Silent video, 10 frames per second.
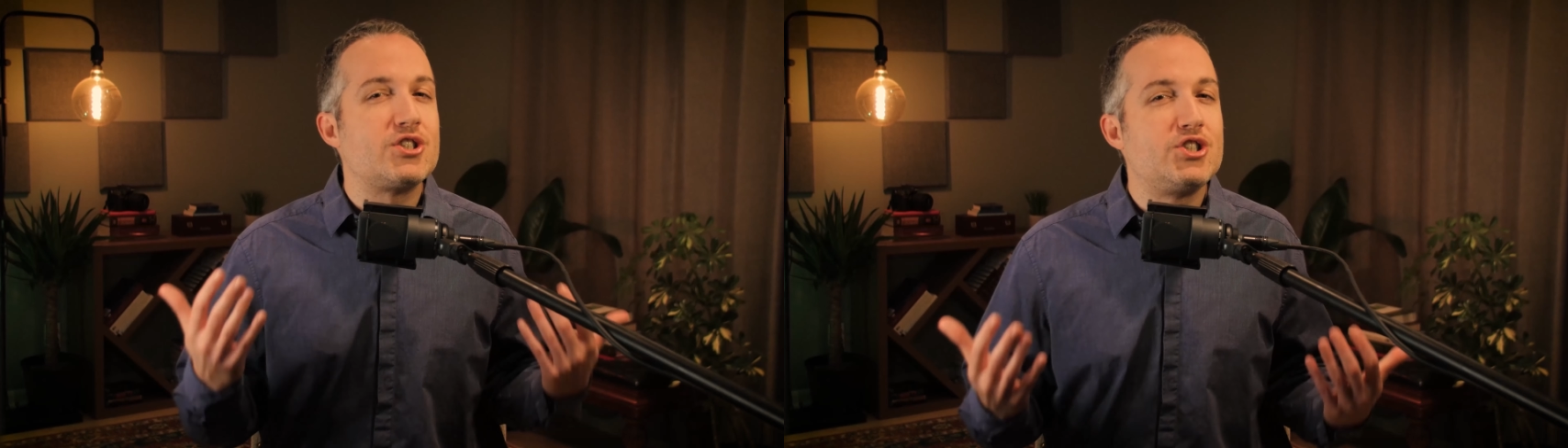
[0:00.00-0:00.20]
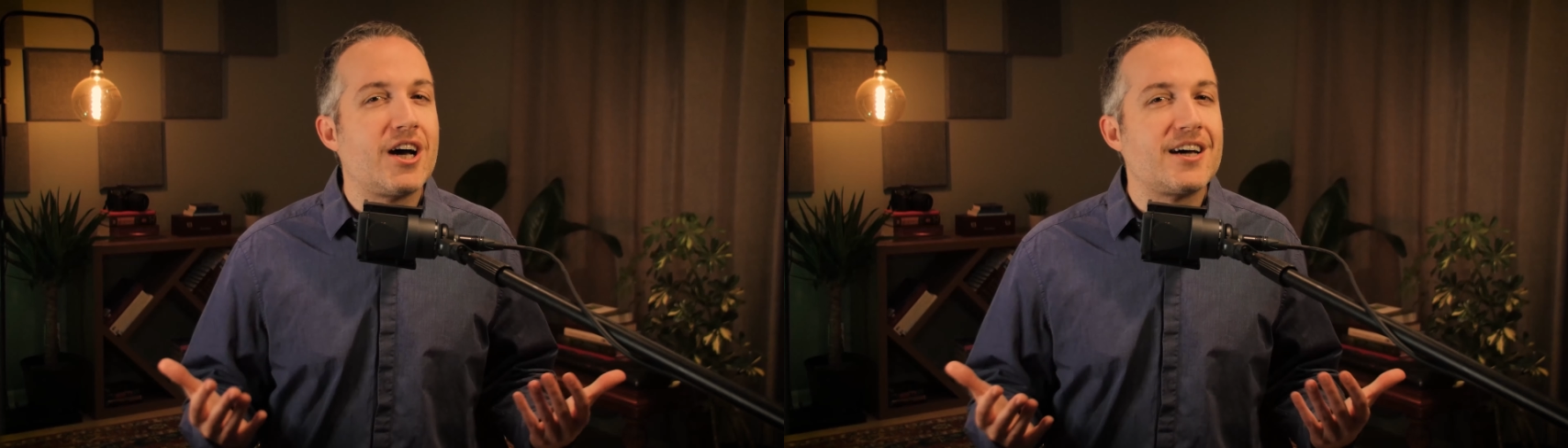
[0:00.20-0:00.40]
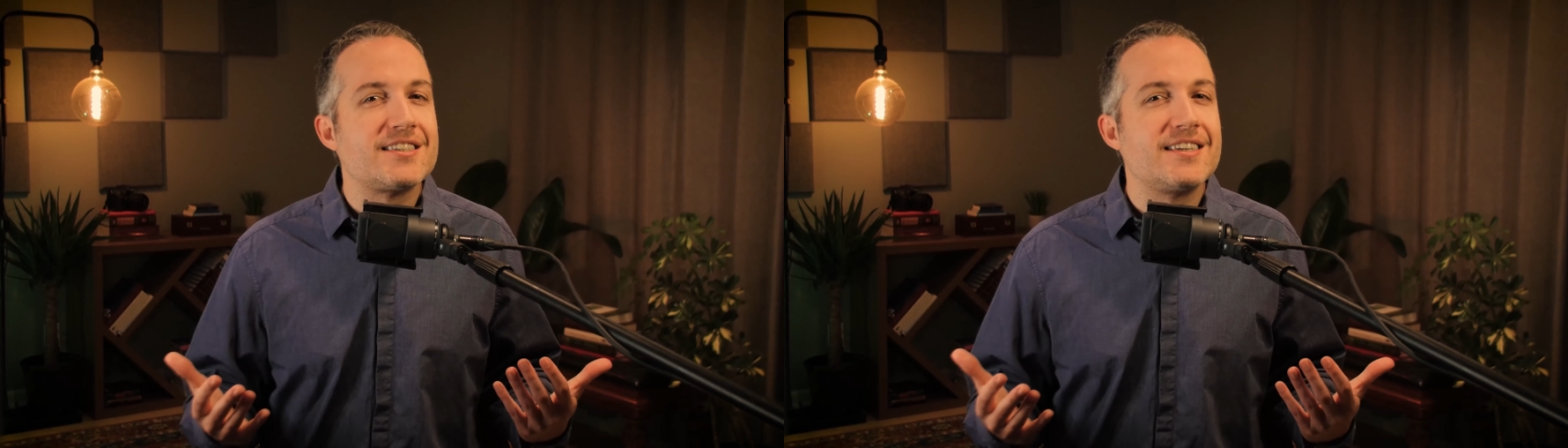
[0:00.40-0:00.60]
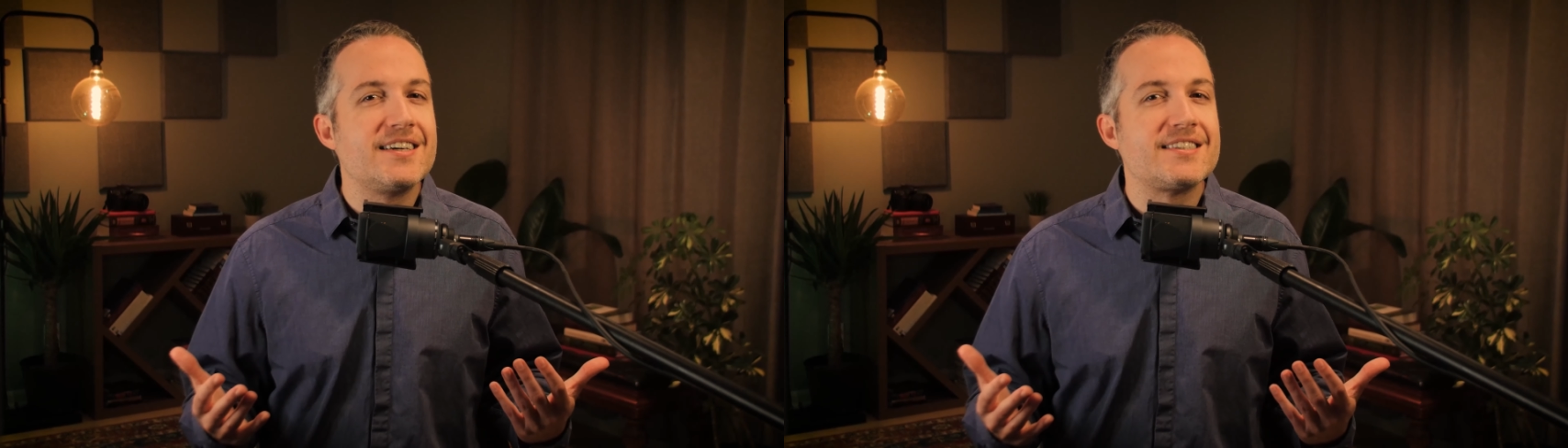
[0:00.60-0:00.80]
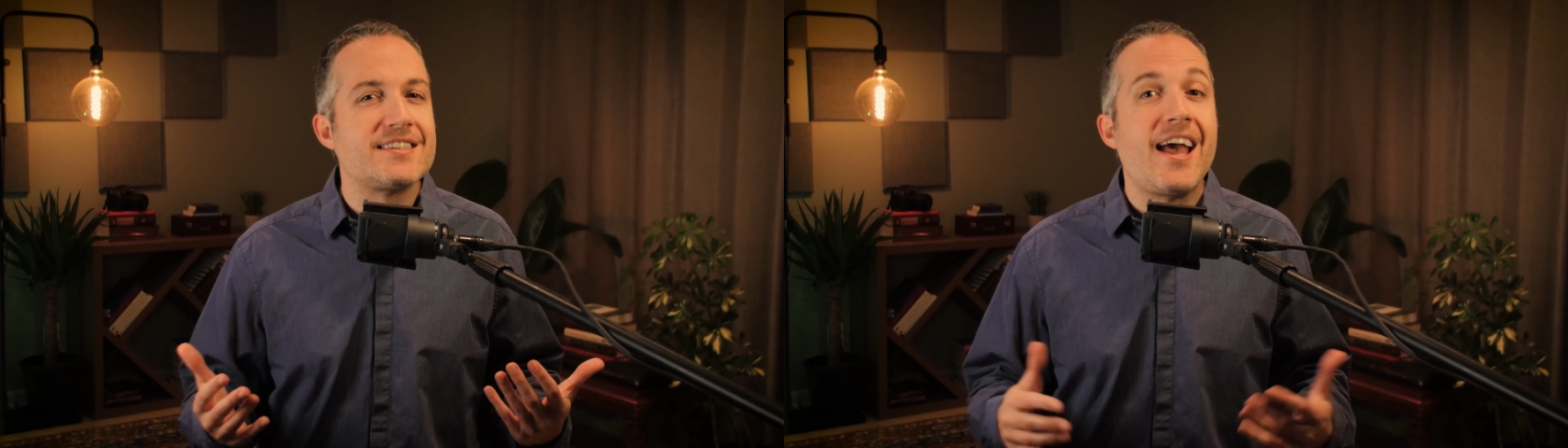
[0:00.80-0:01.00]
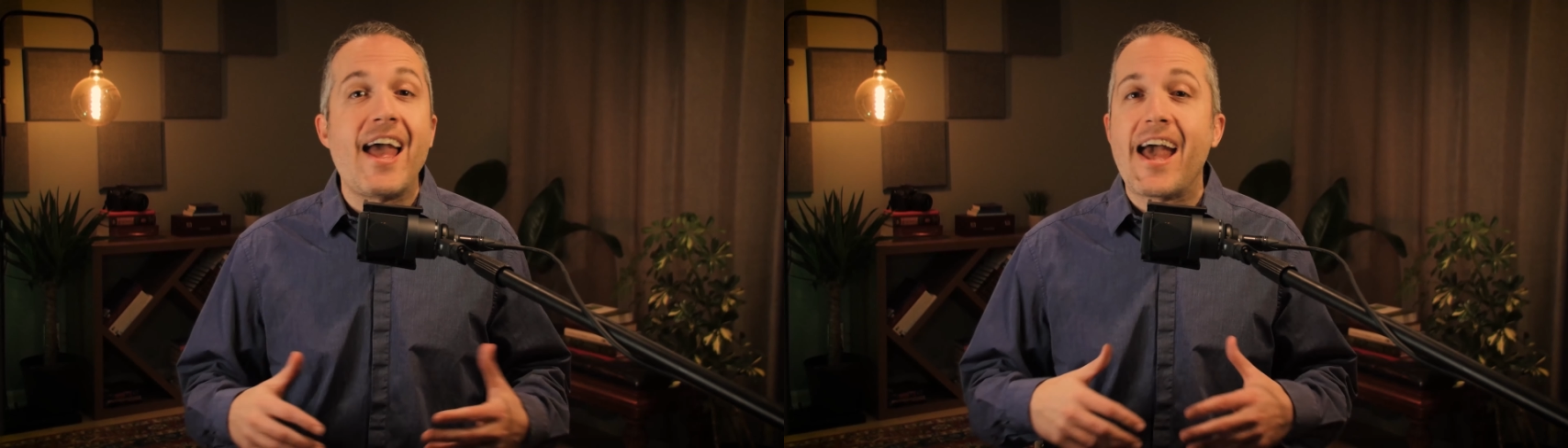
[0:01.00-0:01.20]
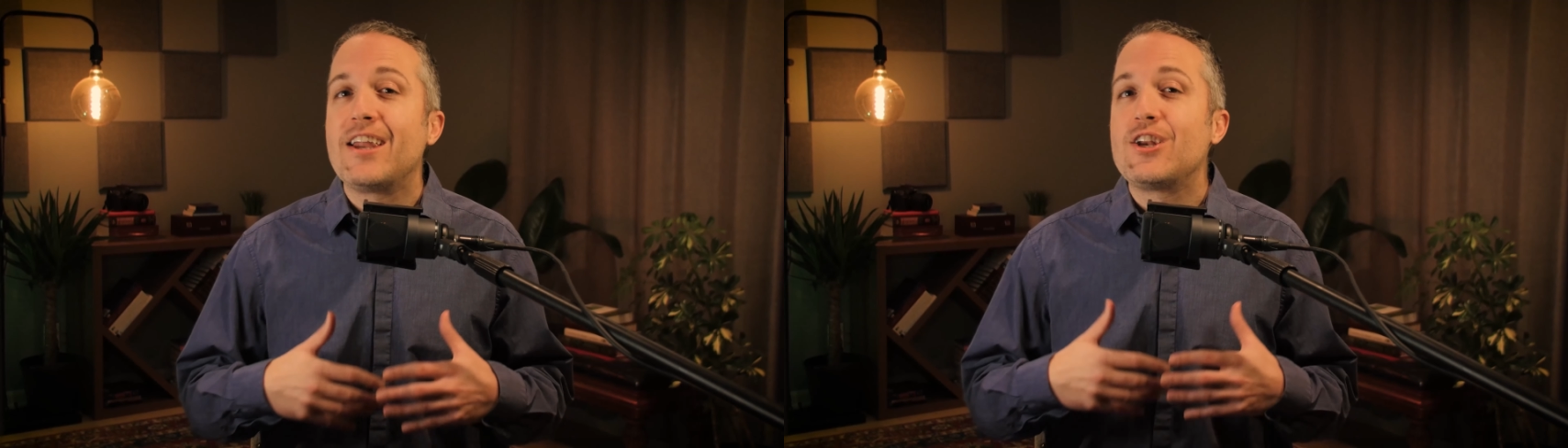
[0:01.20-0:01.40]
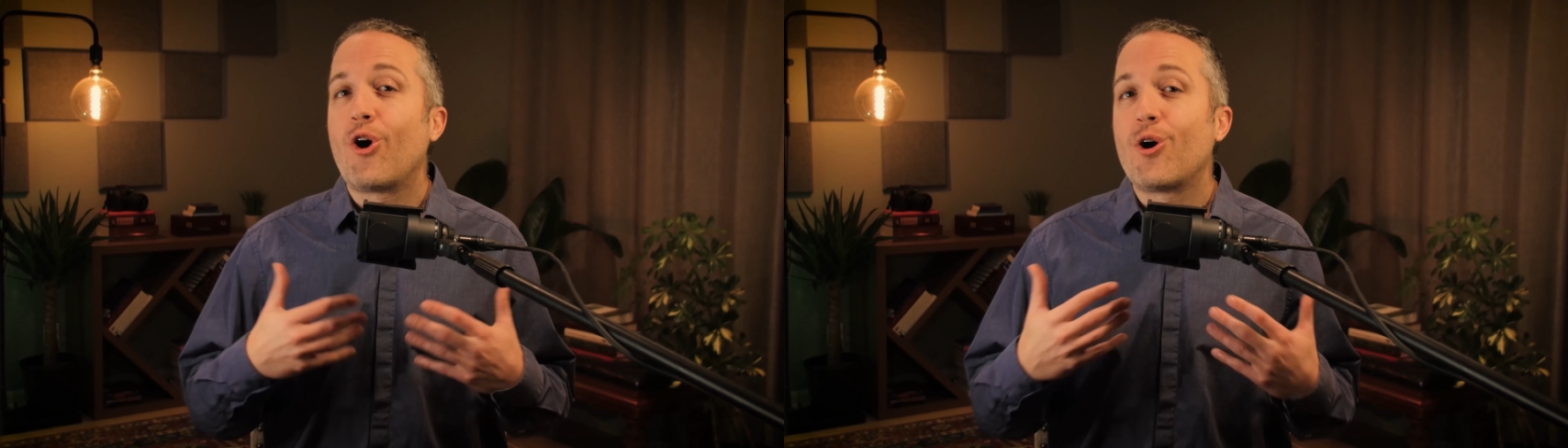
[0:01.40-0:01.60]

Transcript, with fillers: justice and